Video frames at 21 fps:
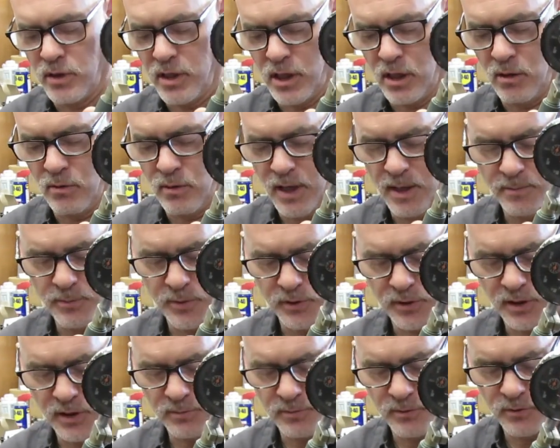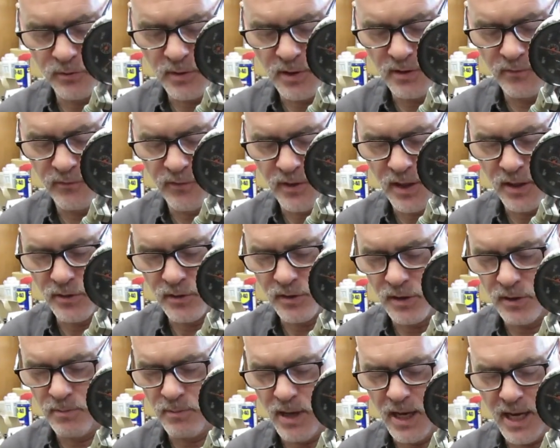here when I put these between the fingers
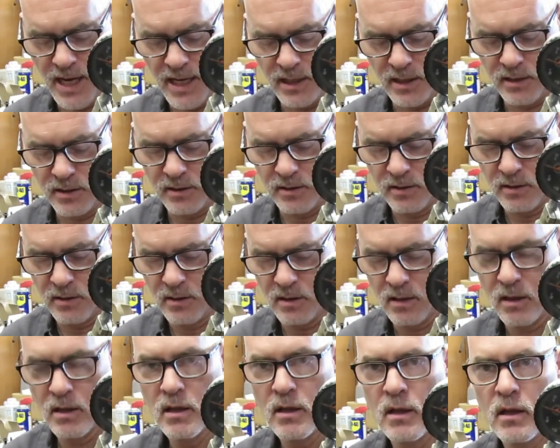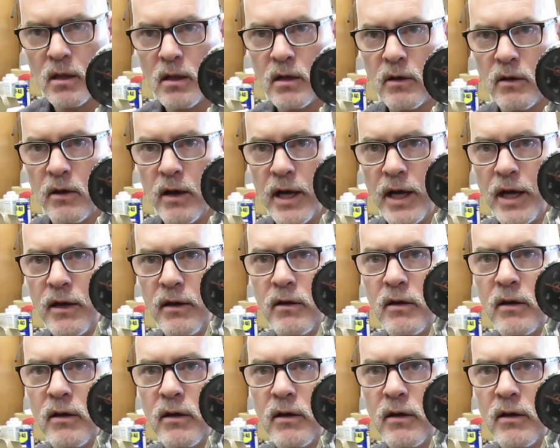of the mic, right?